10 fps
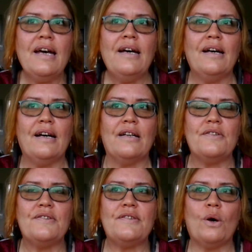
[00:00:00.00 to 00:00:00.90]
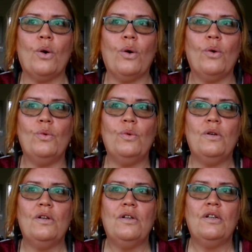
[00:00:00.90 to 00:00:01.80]
Yeah,
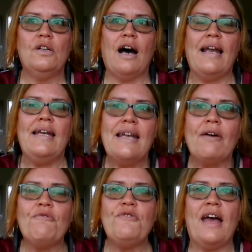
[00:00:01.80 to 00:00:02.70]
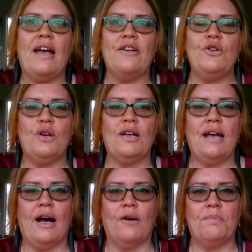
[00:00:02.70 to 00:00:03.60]
so I love that you
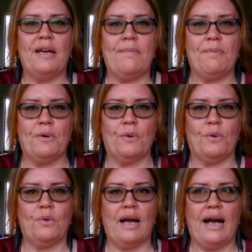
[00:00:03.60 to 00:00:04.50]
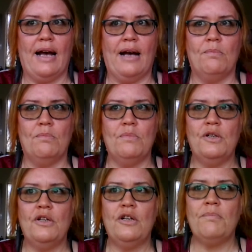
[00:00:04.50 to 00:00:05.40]
can help people.
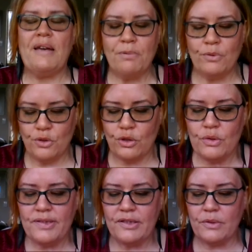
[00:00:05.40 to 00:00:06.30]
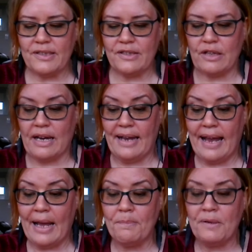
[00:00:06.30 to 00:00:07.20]
People do
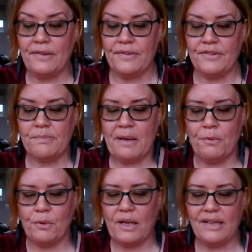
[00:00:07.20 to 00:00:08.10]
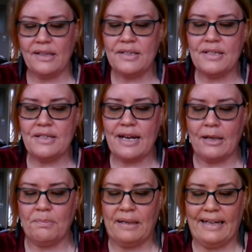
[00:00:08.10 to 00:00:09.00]
suicide, it happens. People get into
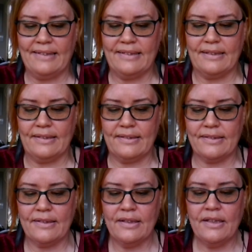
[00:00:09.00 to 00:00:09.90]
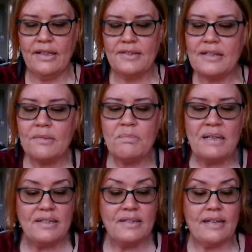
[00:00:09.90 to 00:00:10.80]
dark places.
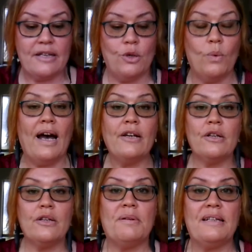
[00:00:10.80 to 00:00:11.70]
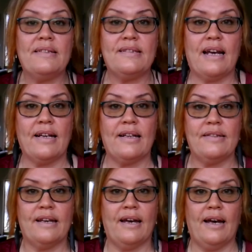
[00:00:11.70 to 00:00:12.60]
Doesn't mean to say you are going to be
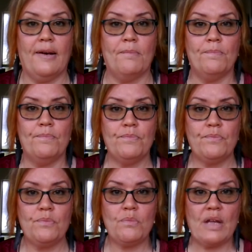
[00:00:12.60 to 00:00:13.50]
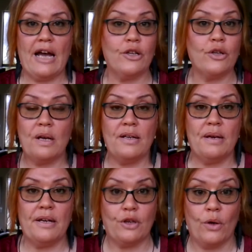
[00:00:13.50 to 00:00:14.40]
stuck as
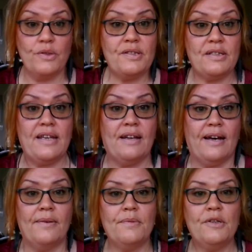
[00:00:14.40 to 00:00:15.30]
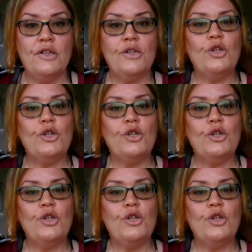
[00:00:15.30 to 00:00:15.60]
a ghost either.